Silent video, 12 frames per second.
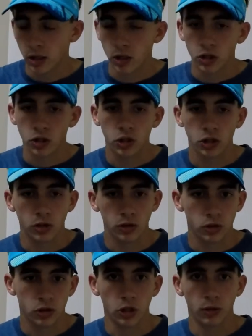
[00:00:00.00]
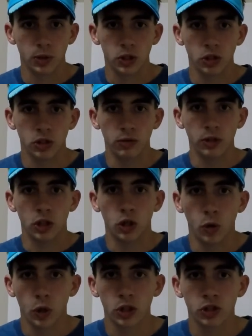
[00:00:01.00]
surfaces of the
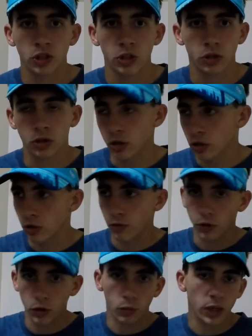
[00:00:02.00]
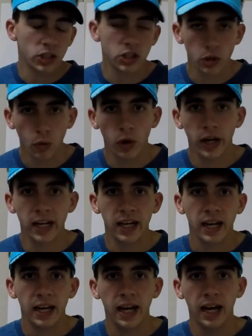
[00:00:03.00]
course for the rest of the
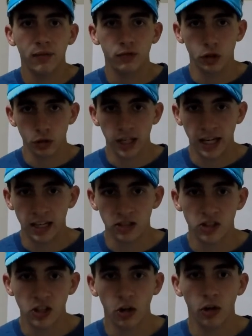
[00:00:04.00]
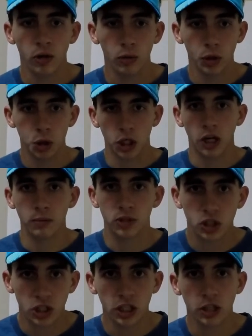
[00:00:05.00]
way after the Haynes Hill, which
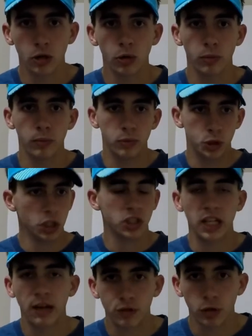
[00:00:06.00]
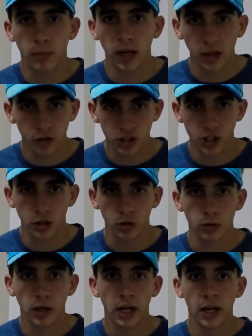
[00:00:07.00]
comes to you just after mile
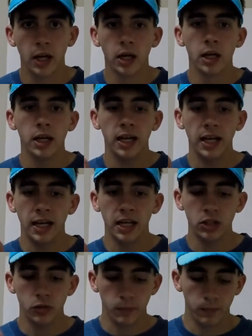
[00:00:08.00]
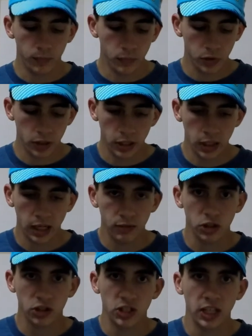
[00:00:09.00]
2. And I have
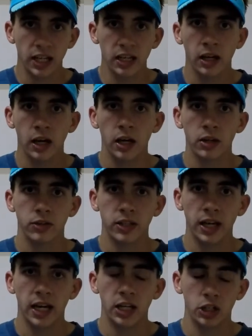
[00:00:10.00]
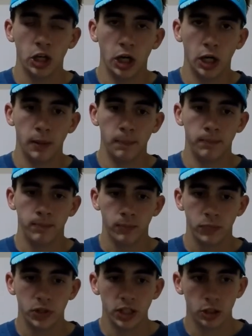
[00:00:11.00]
to say that
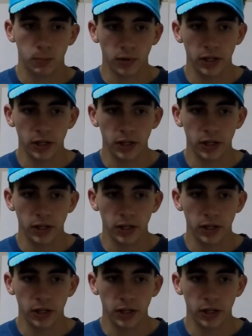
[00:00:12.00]
the